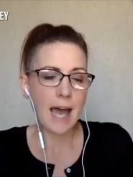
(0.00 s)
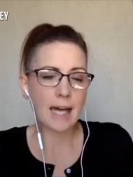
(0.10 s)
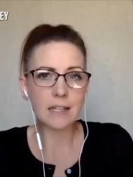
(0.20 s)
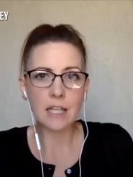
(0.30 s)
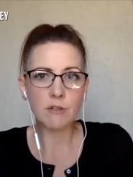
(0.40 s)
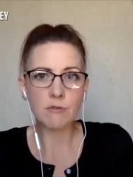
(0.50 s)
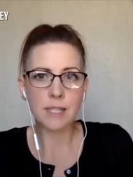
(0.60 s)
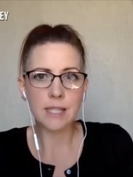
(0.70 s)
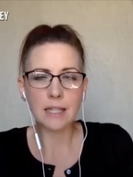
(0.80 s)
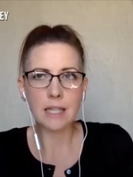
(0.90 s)
And like mm-hmm.
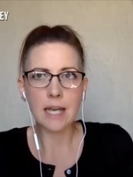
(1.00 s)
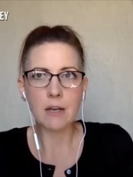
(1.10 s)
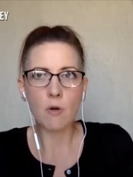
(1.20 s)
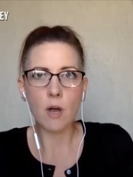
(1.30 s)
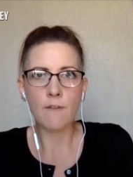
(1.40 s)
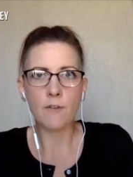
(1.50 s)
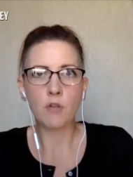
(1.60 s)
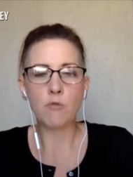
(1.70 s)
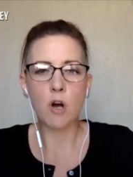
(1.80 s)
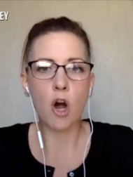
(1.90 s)
you said, like if
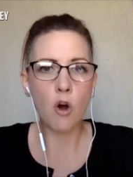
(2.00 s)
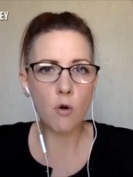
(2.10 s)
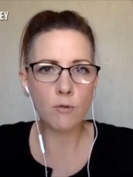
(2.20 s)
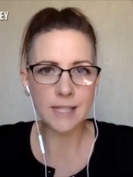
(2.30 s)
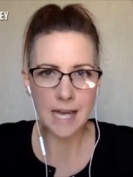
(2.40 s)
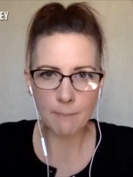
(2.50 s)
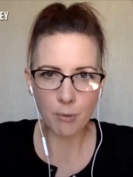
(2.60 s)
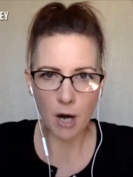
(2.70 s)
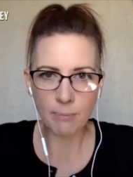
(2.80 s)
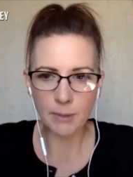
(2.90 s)
you own 10
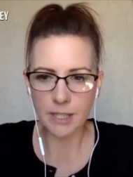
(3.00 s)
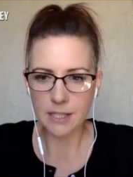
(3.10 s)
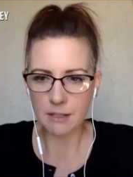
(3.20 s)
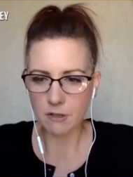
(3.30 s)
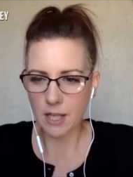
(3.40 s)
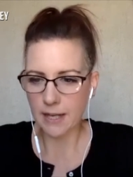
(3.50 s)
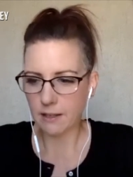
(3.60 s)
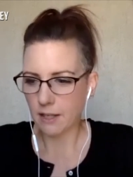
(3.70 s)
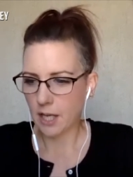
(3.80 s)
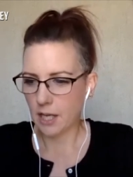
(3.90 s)
properties that are like
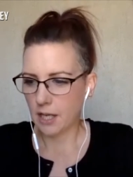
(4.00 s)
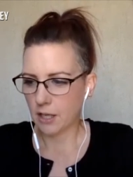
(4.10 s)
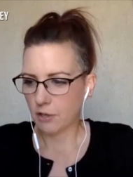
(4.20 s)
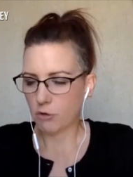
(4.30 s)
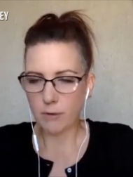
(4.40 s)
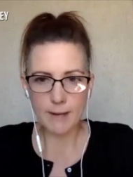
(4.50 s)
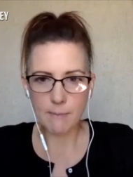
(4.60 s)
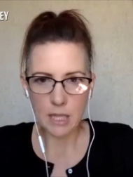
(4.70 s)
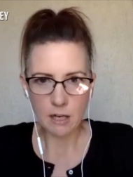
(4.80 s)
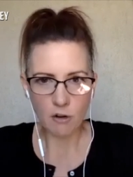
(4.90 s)
cream
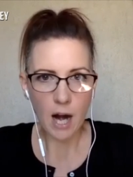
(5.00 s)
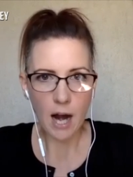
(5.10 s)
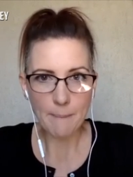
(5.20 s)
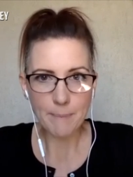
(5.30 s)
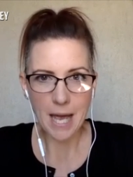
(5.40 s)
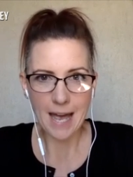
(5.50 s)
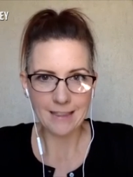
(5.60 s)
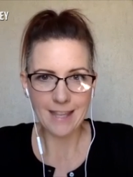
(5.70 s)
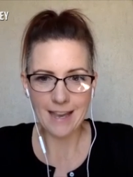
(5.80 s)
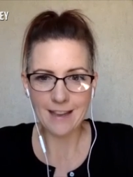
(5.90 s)
of the crop
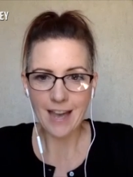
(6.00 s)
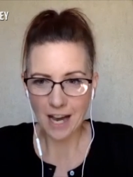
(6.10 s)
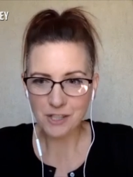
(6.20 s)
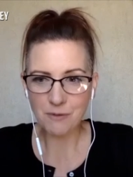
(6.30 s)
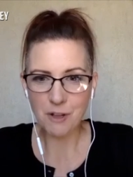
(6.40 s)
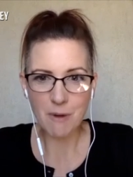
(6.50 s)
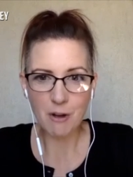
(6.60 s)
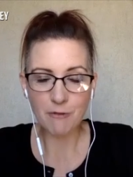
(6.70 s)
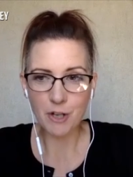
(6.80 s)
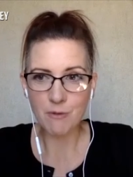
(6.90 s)
and they cash flow yeah. well
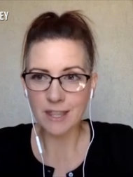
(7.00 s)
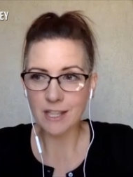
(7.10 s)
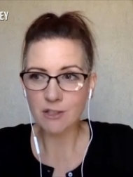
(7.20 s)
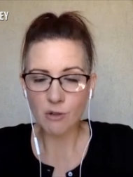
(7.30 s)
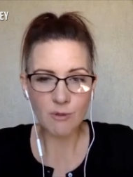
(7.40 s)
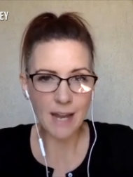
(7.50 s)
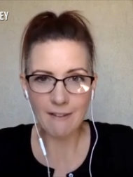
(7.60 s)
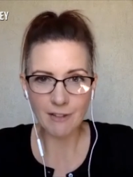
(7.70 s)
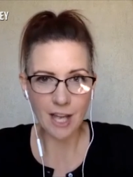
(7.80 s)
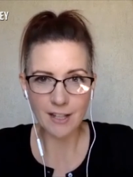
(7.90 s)
for you and they don't
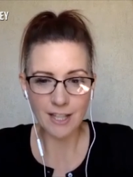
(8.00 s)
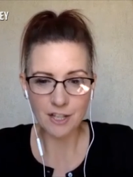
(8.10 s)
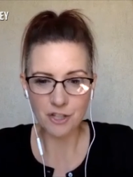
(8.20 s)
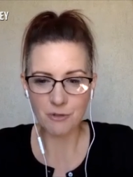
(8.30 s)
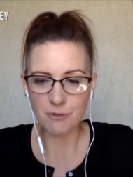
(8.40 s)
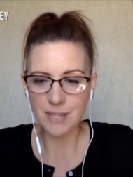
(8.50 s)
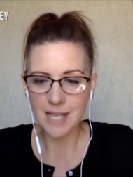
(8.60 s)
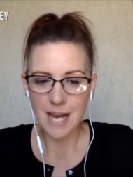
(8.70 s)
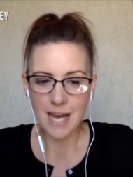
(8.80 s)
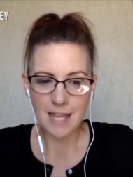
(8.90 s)
have a lot of issues,
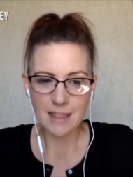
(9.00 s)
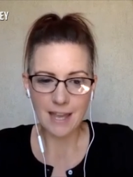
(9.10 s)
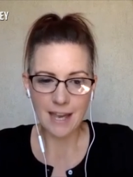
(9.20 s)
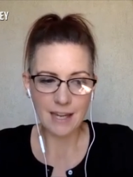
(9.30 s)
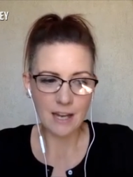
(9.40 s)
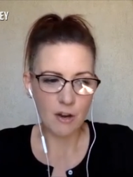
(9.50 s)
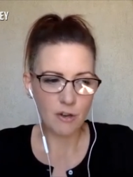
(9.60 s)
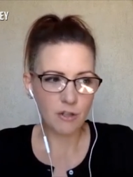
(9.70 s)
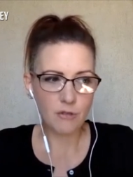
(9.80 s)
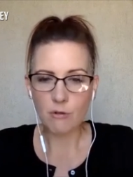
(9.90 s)
then
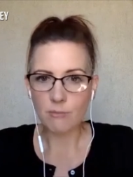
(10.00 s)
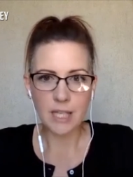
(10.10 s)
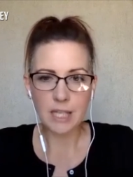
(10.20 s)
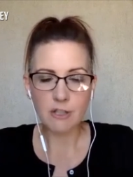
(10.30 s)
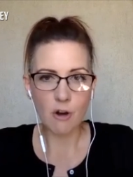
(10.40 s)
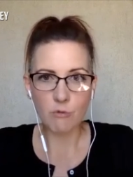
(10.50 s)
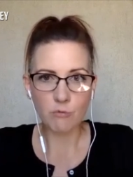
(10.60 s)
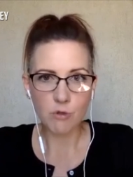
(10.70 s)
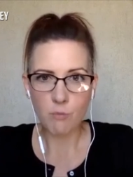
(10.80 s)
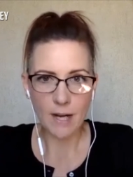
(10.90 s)
you don't need to
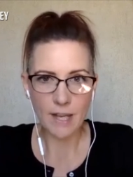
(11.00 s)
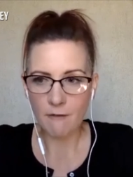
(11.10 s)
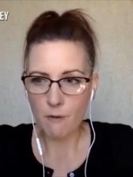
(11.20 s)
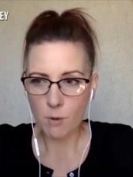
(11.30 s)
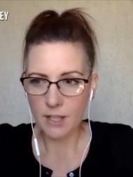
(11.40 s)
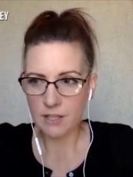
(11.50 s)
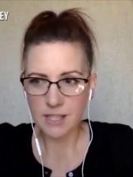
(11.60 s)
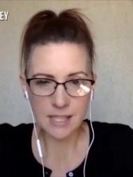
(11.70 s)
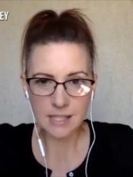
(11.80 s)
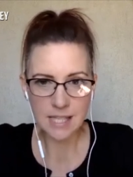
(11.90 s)
own 20, 40,
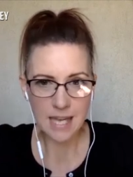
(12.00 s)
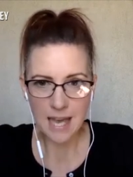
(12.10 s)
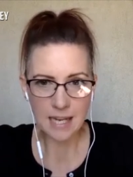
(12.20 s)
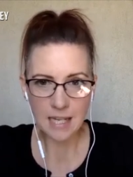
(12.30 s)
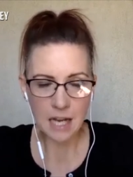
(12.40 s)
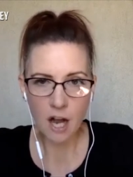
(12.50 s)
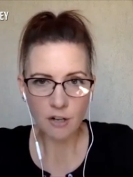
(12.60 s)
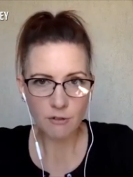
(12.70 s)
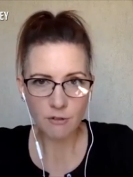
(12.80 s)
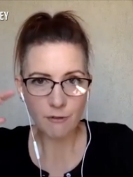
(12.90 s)
60, 80,
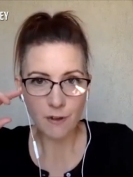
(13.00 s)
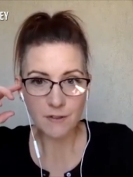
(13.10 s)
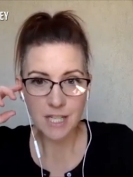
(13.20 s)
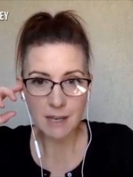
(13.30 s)
150